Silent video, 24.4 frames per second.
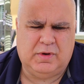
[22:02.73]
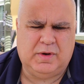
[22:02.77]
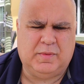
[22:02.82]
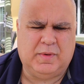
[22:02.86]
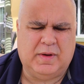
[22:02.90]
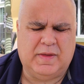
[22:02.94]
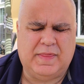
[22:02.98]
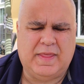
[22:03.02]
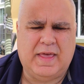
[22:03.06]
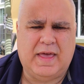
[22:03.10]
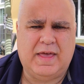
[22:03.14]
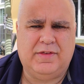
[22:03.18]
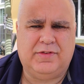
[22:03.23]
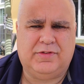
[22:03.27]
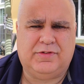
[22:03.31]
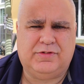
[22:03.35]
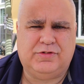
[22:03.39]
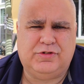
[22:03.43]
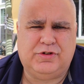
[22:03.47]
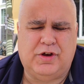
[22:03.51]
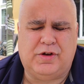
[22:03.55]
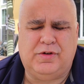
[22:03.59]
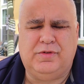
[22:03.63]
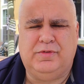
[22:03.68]
anyway, that's
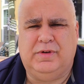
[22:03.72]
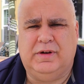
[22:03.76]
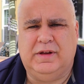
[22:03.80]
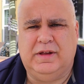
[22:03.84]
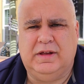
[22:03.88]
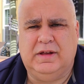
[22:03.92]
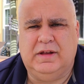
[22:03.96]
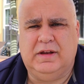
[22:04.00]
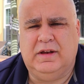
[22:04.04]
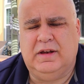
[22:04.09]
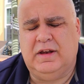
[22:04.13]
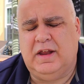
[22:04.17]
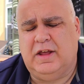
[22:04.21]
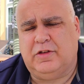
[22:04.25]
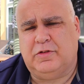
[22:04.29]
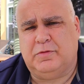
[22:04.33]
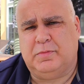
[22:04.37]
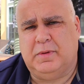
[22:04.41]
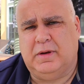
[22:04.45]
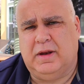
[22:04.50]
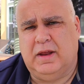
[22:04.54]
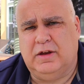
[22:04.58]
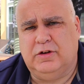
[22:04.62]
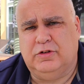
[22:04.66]
generally an
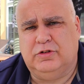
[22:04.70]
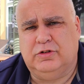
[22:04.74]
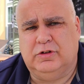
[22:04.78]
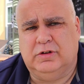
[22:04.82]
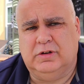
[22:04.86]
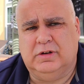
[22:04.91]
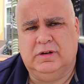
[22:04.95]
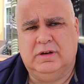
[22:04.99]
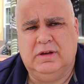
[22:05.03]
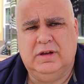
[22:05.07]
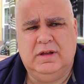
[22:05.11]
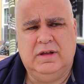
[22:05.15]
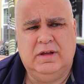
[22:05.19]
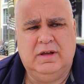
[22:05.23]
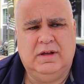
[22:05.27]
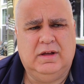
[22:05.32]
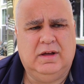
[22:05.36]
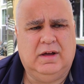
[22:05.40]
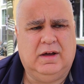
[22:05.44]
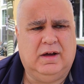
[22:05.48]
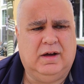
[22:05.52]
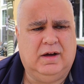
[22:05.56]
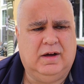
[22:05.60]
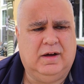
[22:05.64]
explanation.
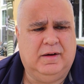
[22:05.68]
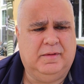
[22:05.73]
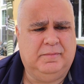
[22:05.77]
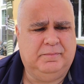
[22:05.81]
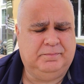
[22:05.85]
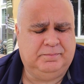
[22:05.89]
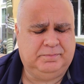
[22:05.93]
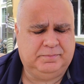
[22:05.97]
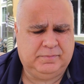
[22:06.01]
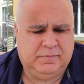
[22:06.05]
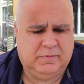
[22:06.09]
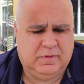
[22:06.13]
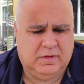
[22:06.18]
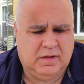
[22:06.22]
Like